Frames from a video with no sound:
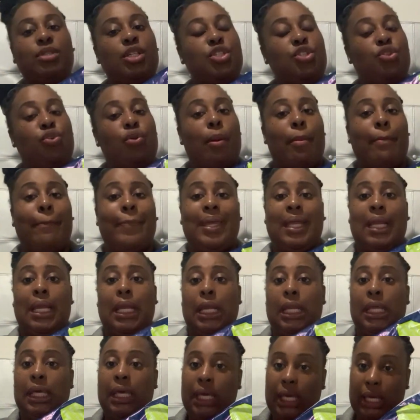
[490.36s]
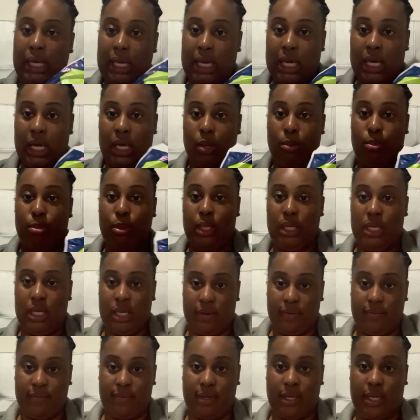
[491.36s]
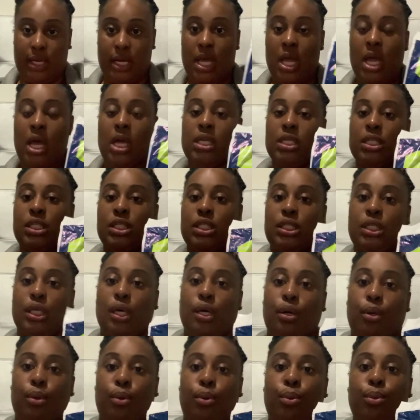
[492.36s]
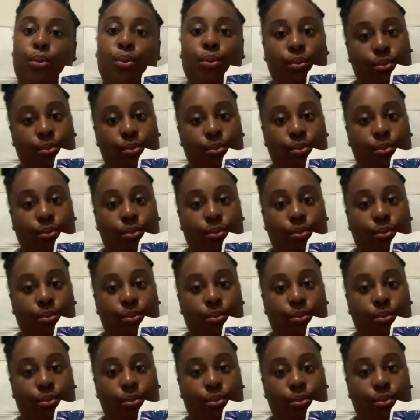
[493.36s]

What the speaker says: You know, I'm be leaking or whatever, so